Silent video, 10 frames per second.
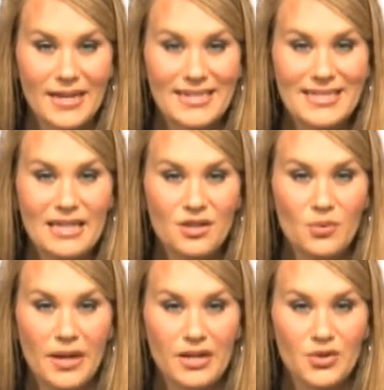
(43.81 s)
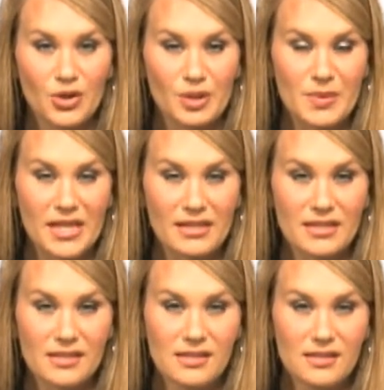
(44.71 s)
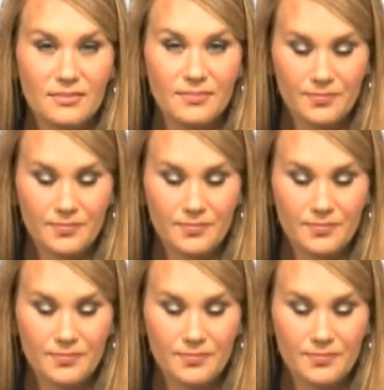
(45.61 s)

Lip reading: extenuating circumstances.